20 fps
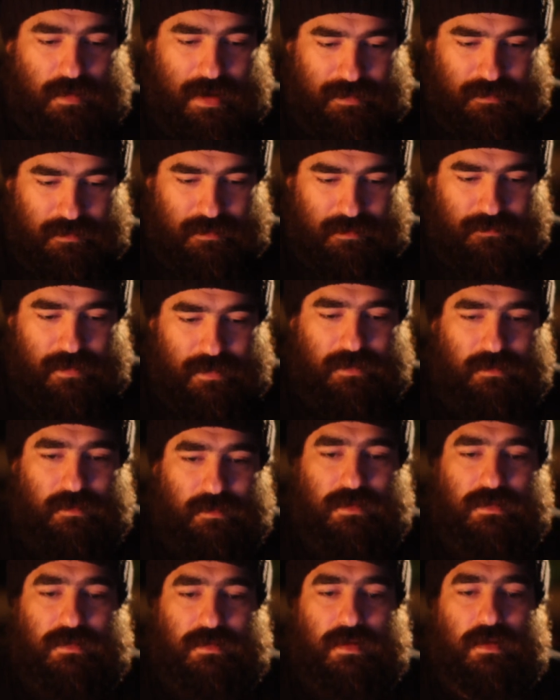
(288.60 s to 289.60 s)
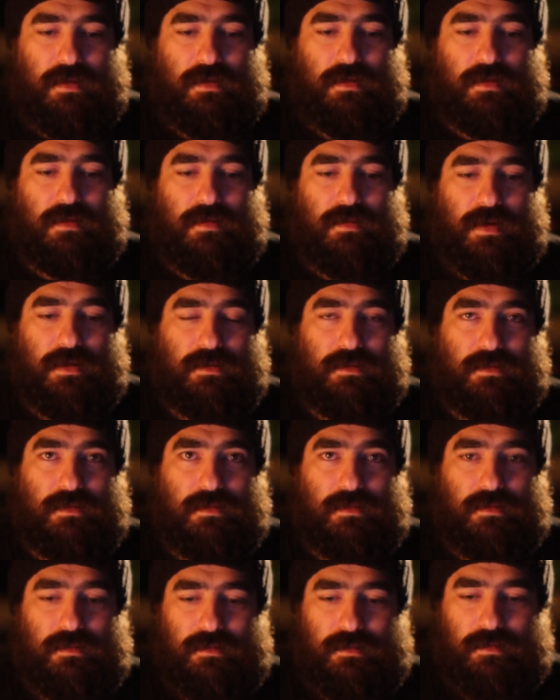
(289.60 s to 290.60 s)
an effect, which is color correction,
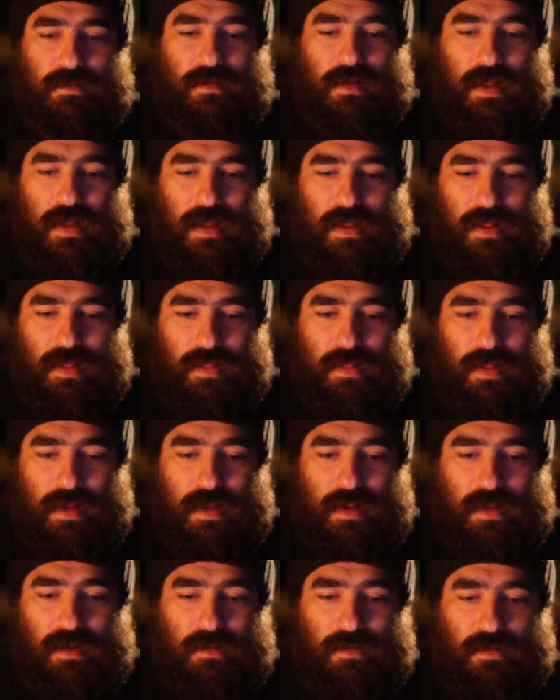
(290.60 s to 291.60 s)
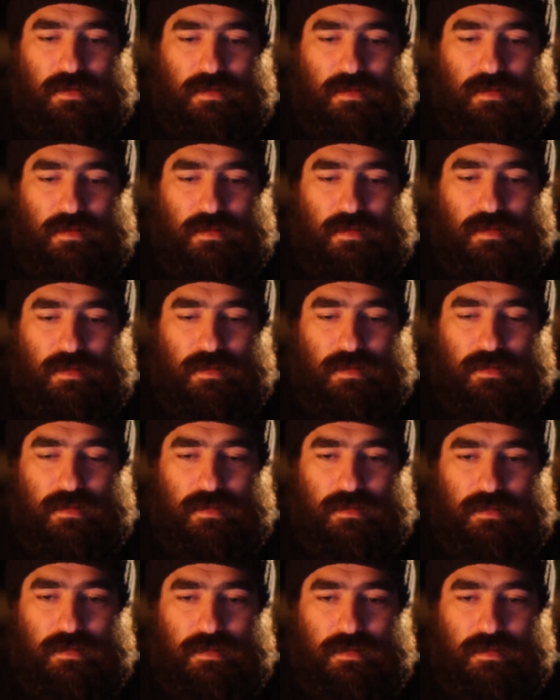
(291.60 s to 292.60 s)
and then you
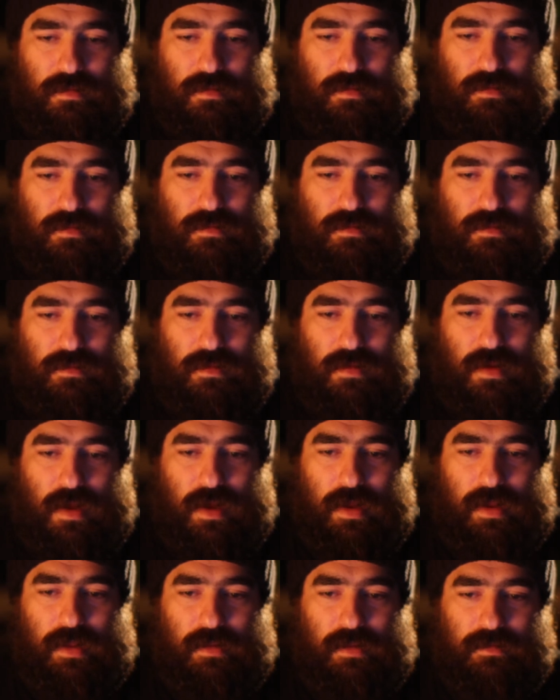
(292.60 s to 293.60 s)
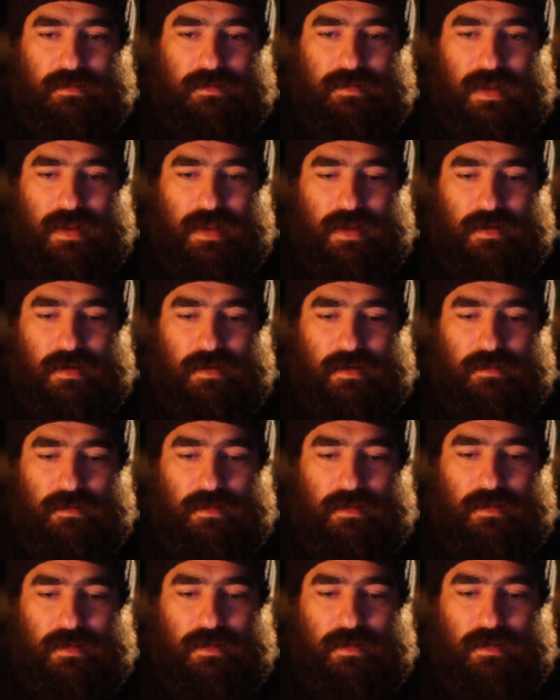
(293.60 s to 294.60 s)
dial down,
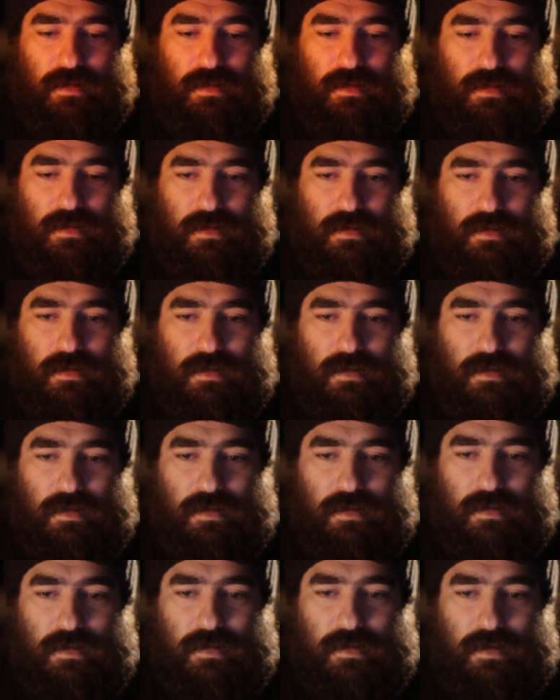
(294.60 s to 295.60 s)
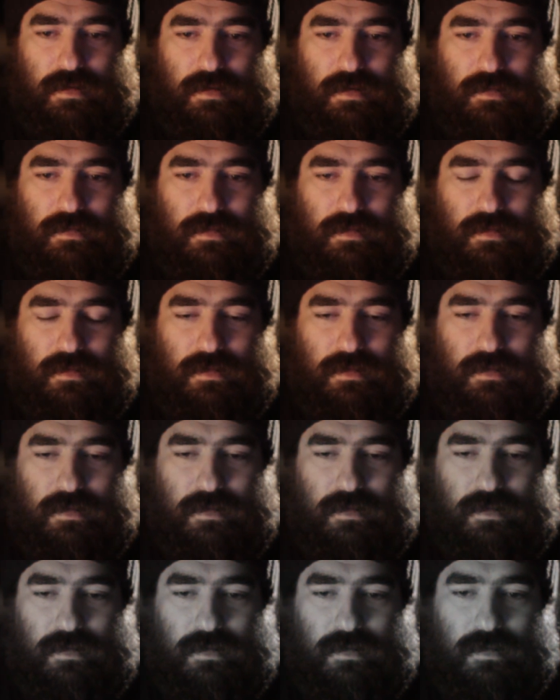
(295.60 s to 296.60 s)
there it is,
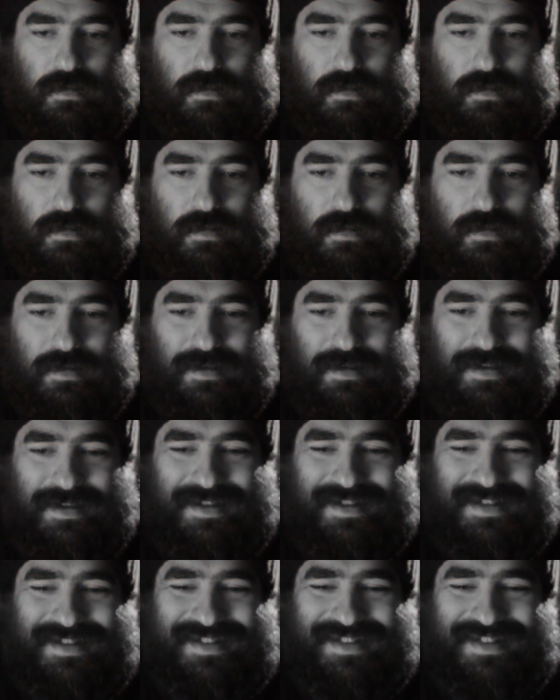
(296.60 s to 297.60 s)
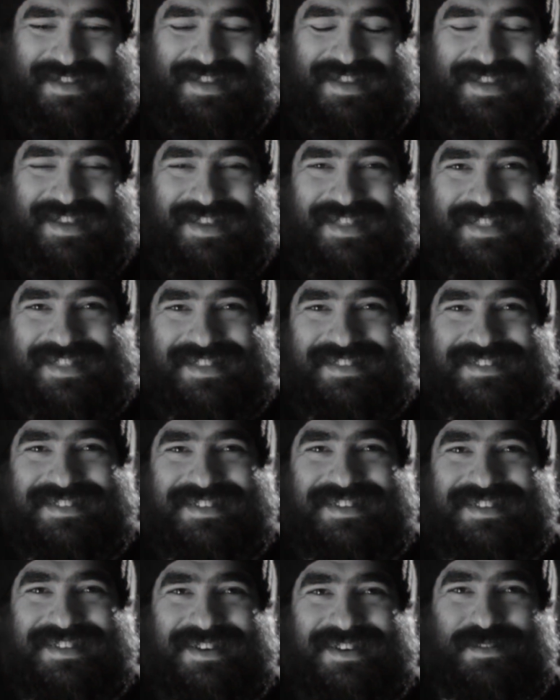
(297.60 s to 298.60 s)
and then until
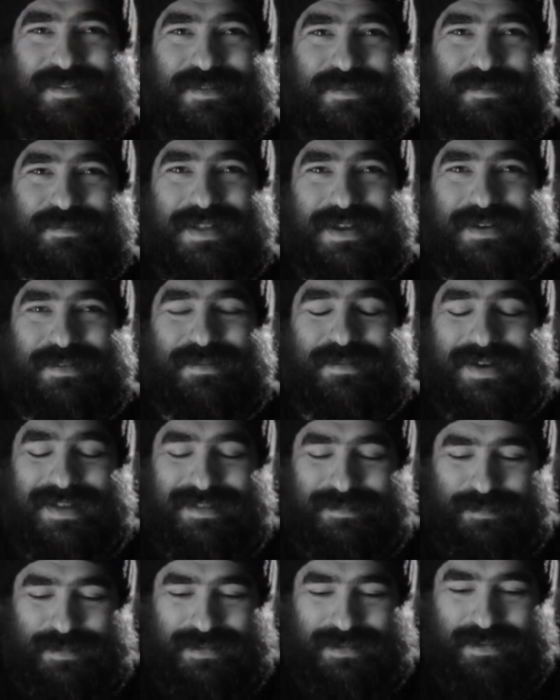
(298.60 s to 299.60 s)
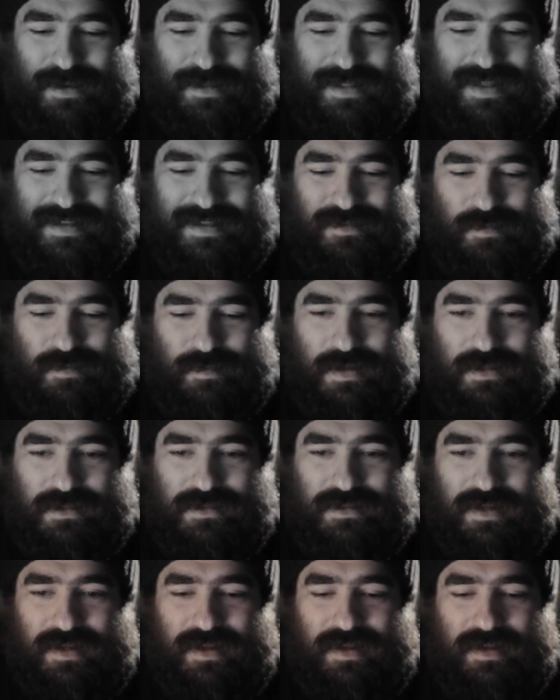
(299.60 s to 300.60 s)
you go black and white. But no, that's too much.
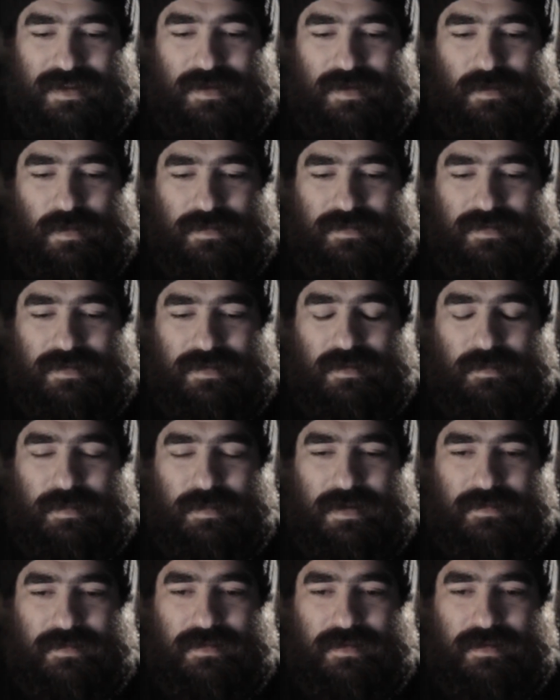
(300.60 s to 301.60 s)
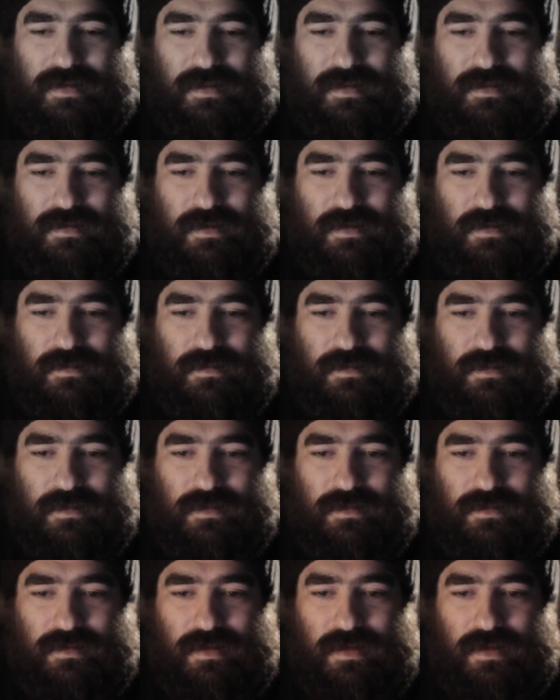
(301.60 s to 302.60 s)
I want a little bit of skin tone, of
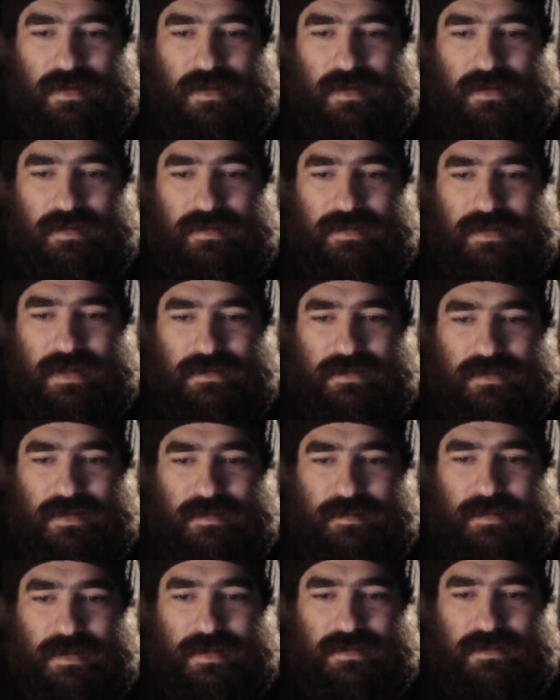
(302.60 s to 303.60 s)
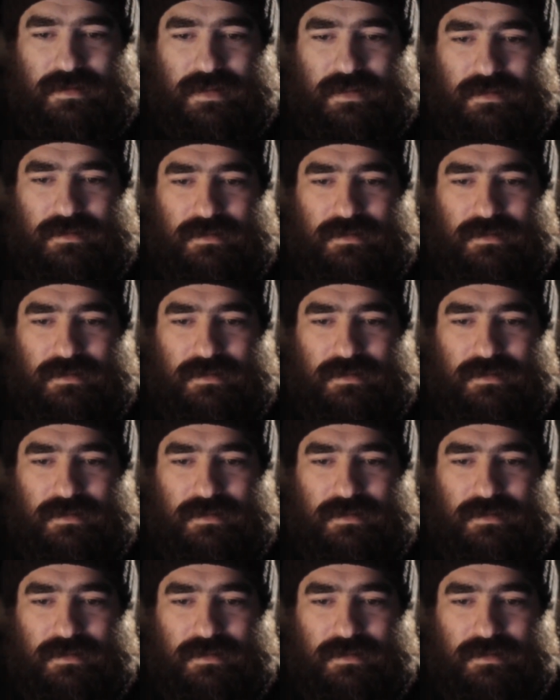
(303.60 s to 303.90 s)
course, as much natural